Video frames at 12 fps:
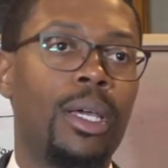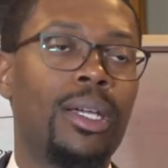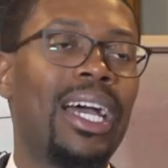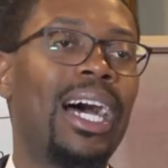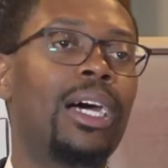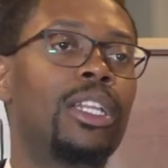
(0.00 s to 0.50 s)

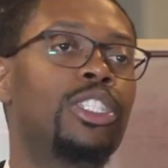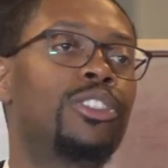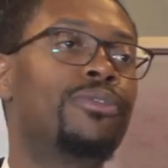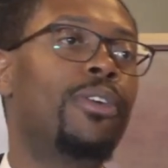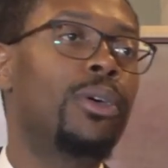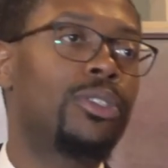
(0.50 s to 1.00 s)
Guile is
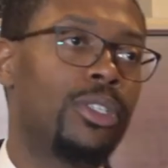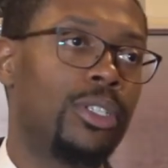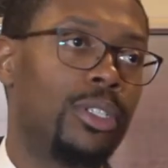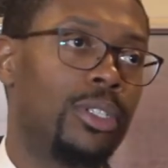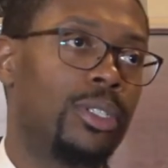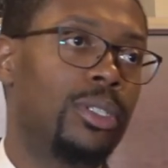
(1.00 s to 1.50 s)

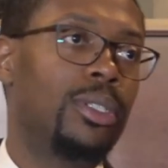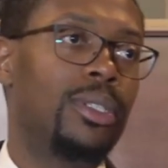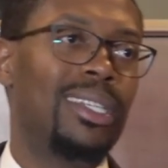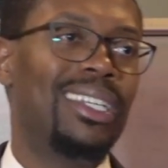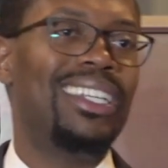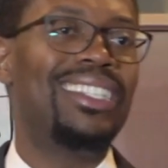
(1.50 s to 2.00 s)
falsehood.
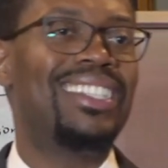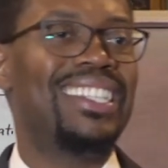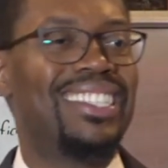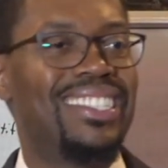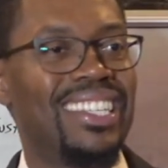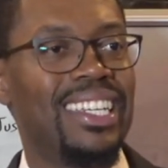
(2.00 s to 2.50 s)
It's
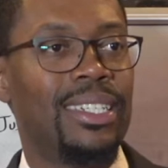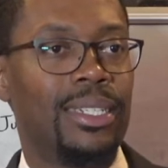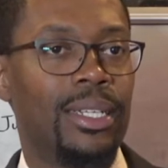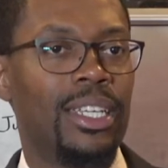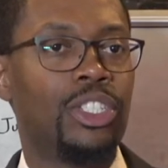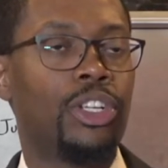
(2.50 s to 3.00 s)

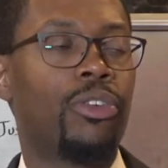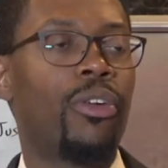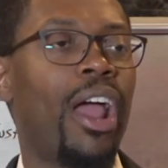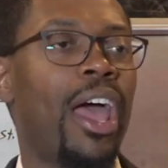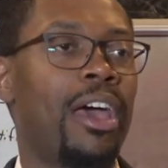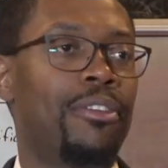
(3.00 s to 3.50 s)
deceit. It's
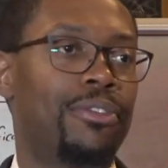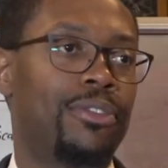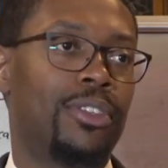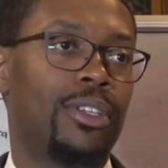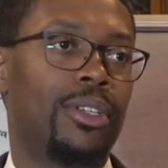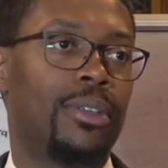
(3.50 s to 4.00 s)

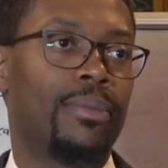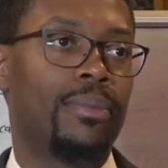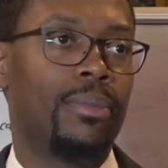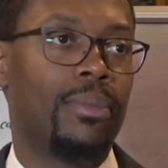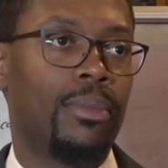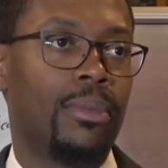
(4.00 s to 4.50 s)
craft.
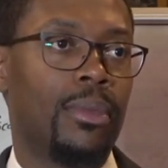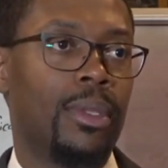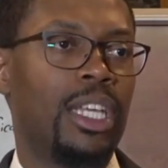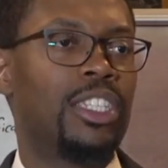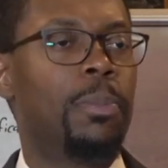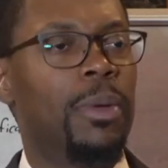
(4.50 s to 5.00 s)

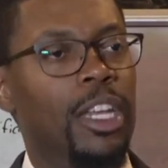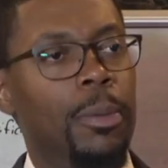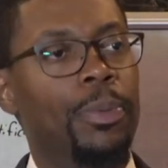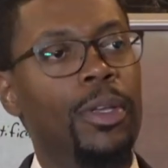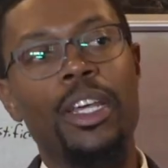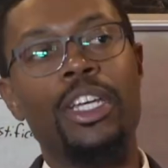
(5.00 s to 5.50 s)
It's
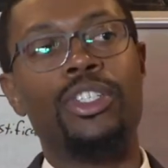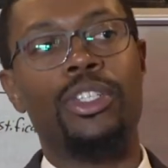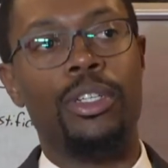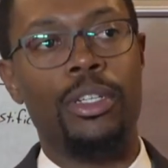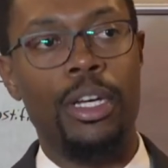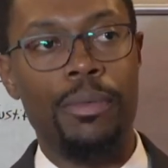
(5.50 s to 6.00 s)

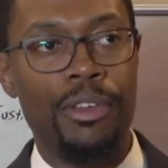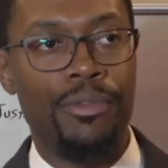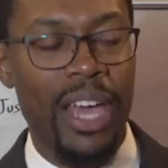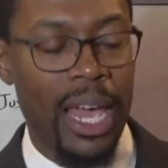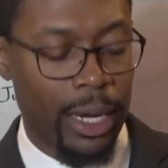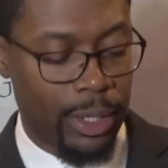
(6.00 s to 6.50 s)
manipulation of the
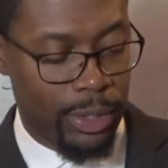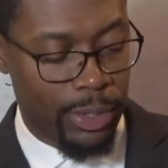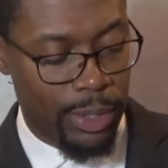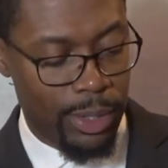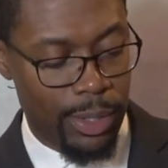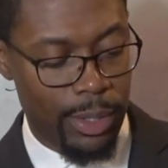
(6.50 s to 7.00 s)

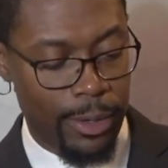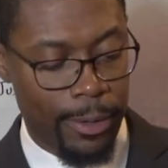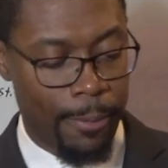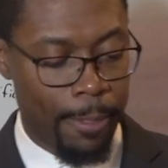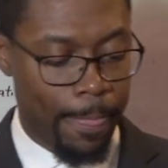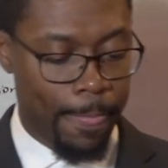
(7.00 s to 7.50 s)
facts.
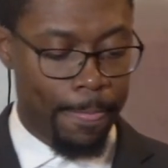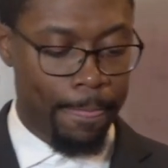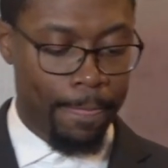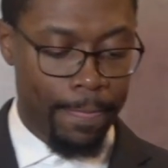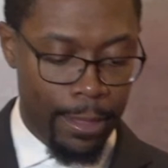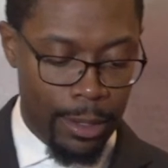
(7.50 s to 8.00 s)

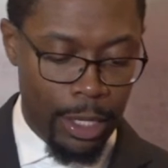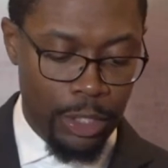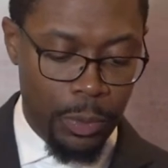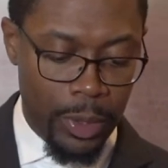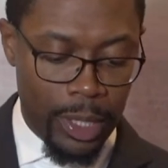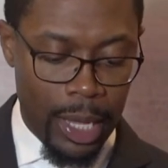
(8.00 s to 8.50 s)

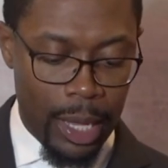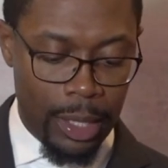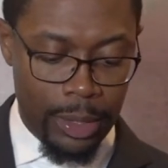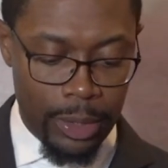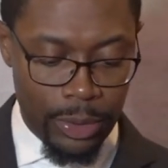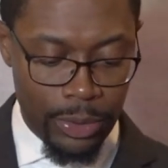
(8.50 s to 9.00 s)
That's what
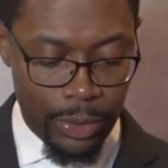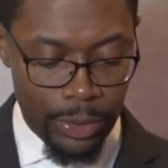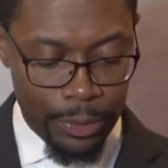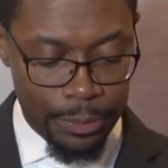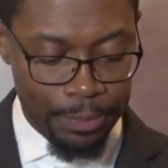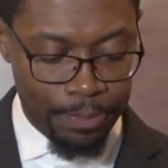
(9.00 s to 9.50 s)
guile is.